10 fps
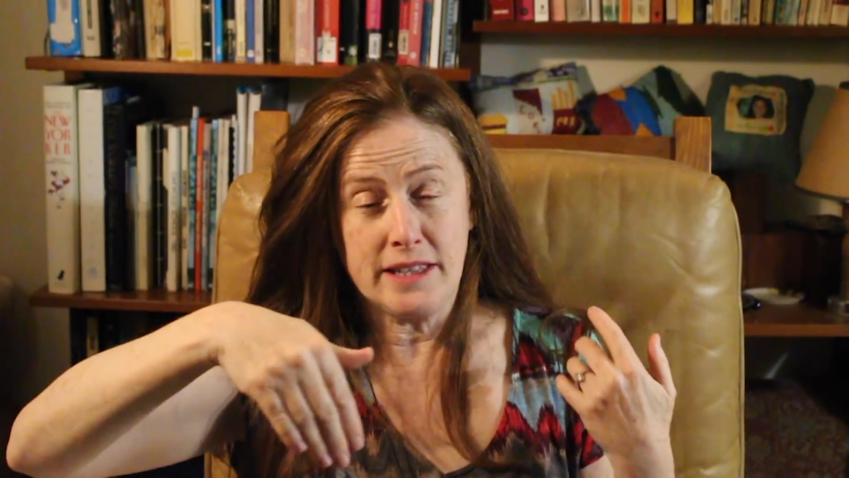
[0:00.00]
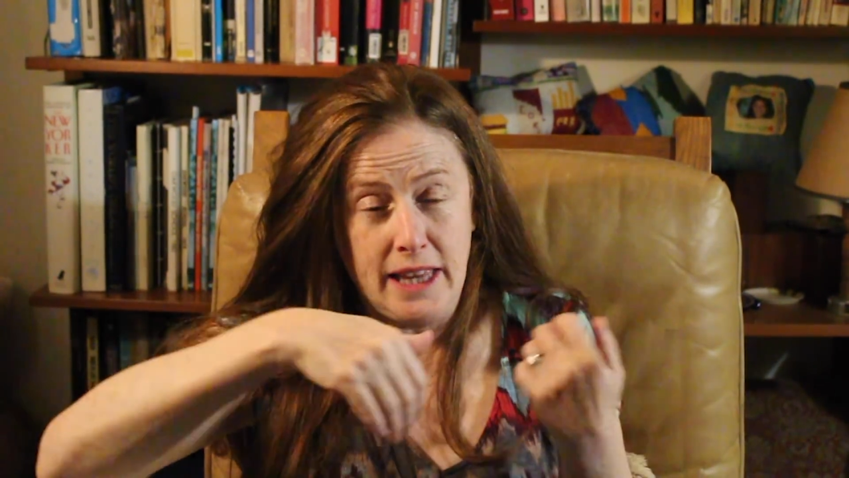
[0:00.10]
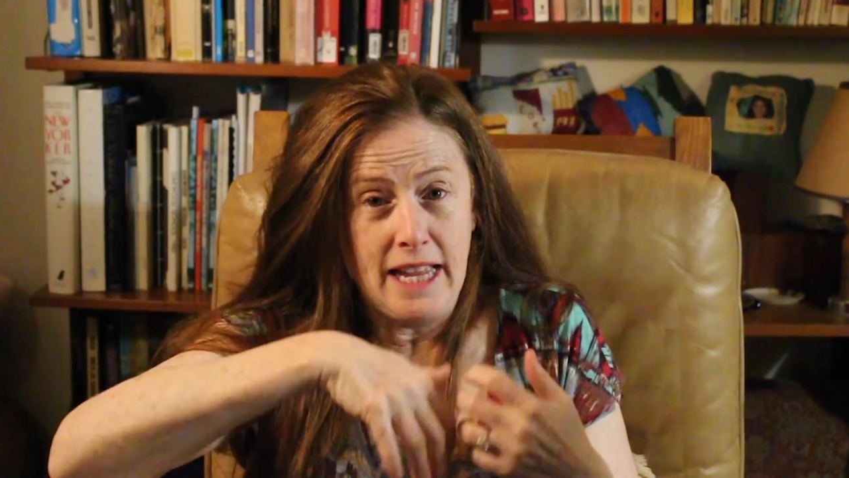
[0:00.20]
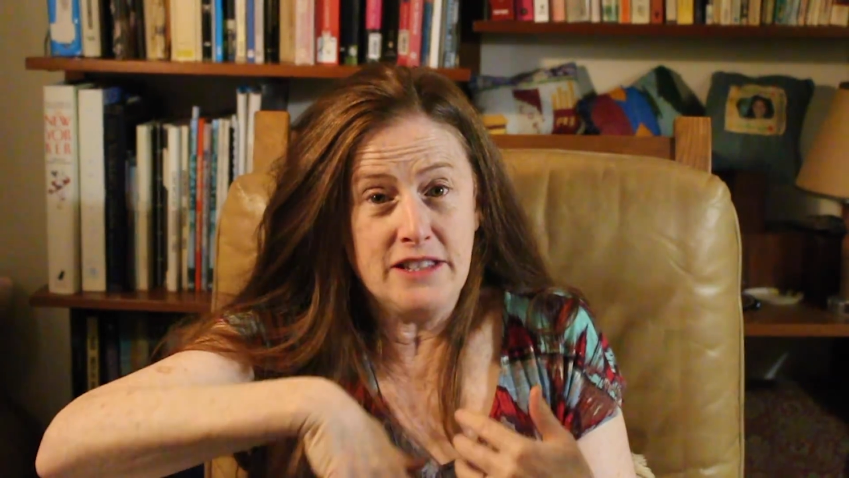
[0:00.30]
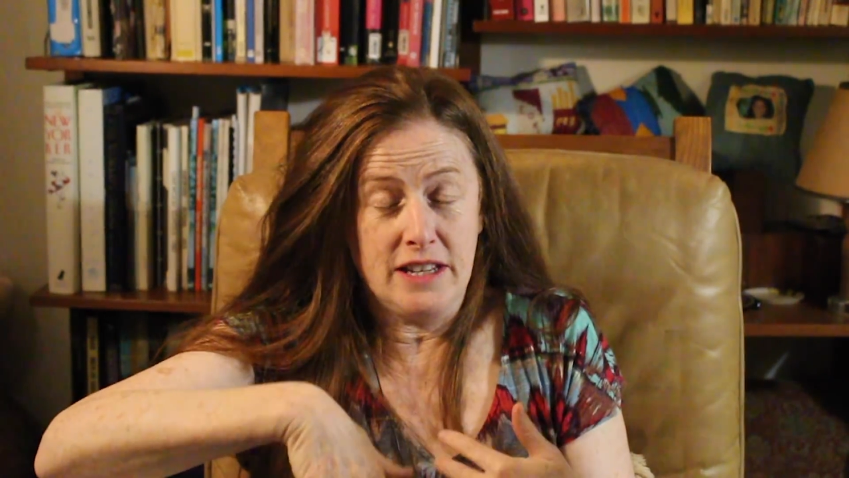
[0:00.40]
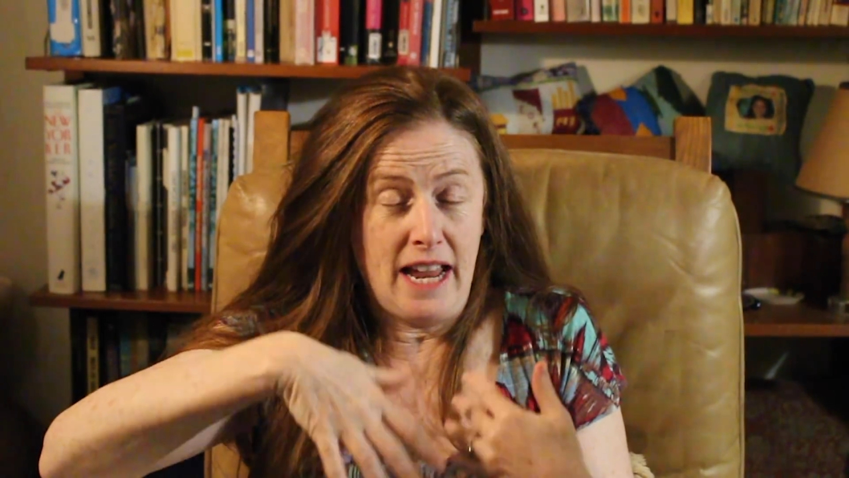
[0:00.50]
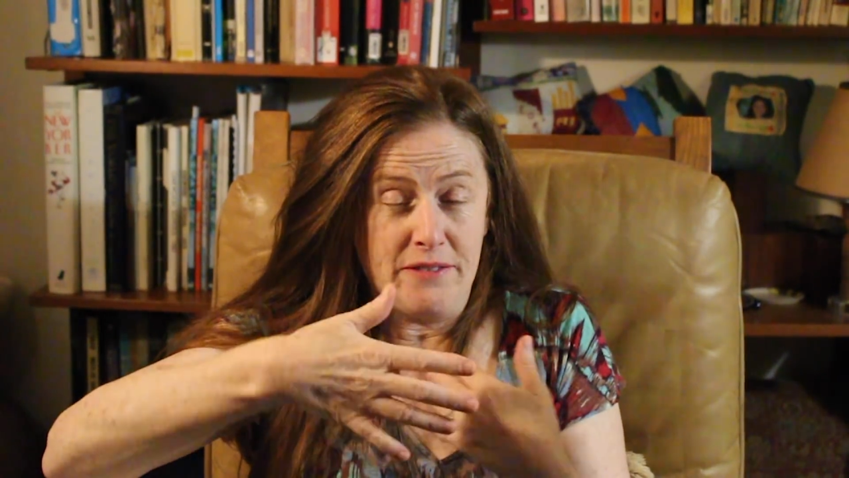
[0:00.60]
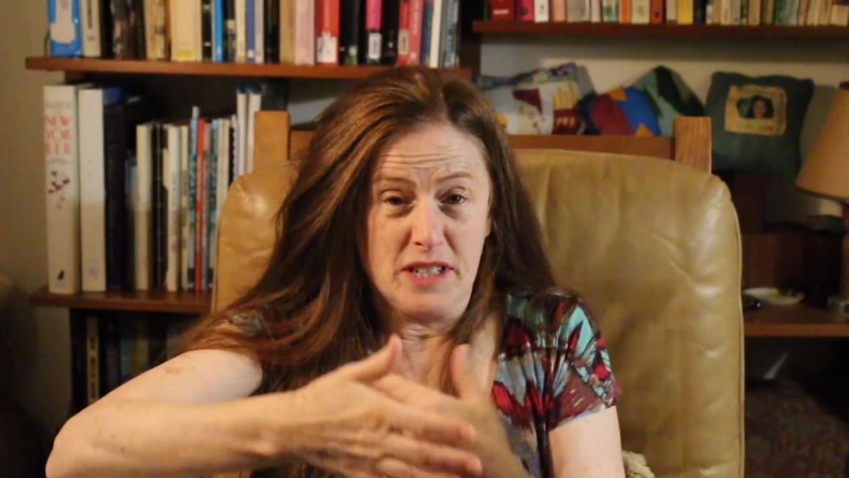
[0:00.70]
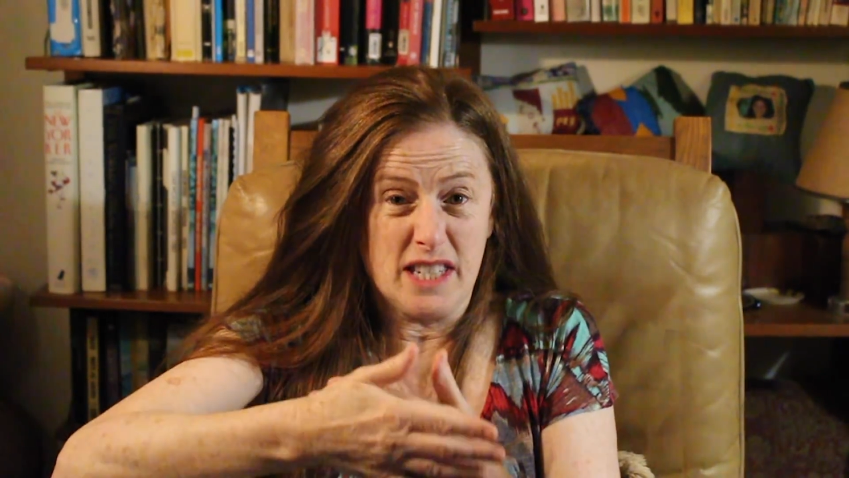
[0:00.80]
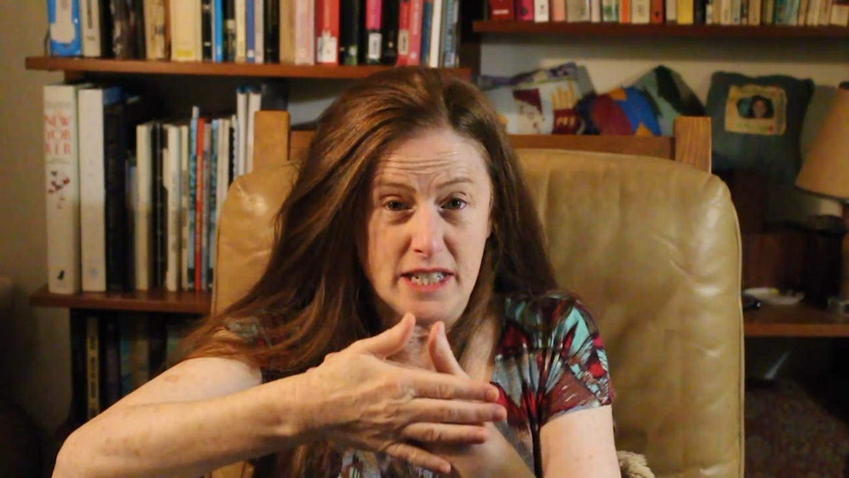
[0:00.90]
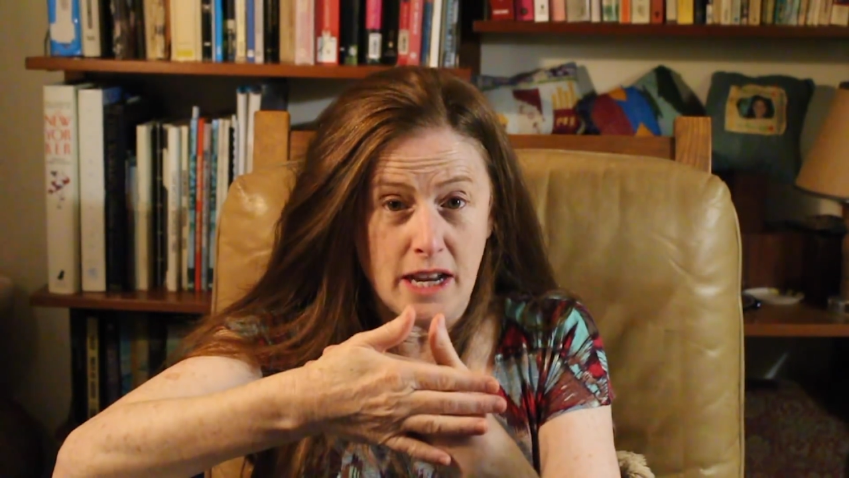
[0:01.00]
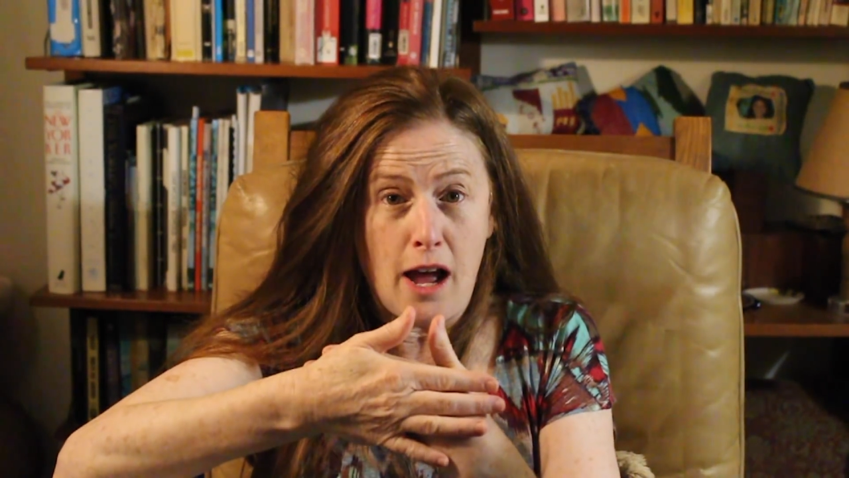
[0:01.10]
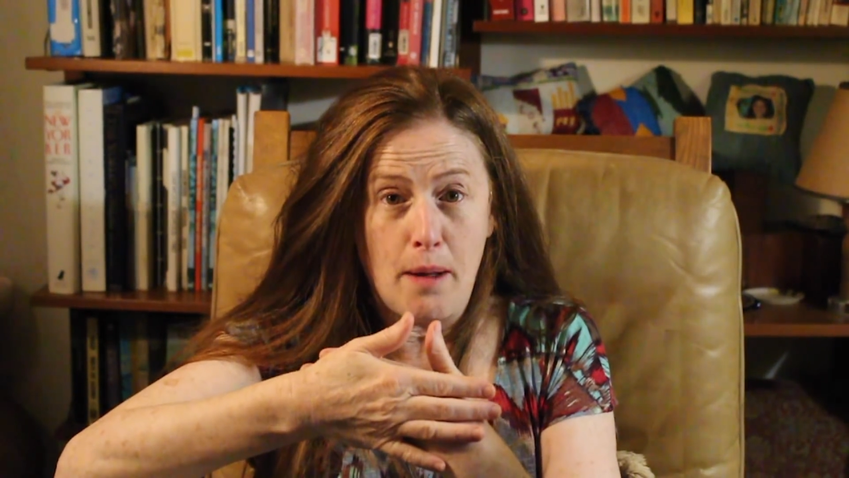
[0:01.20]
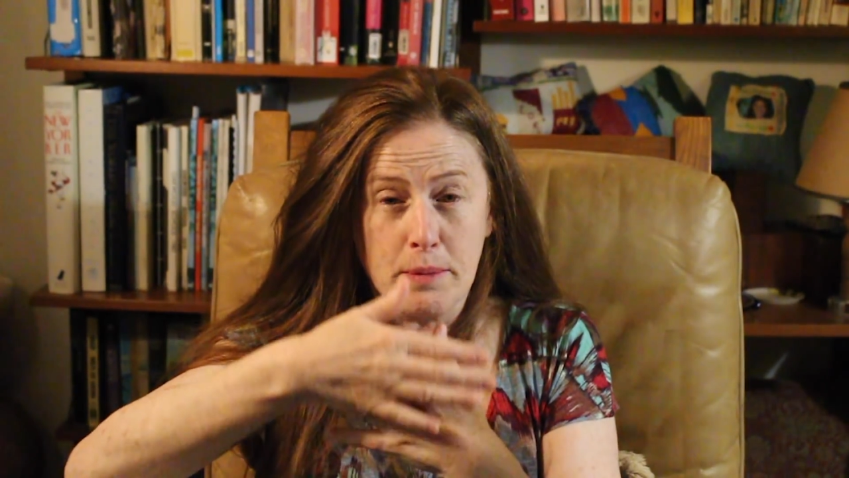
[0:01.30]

the lens and have to stop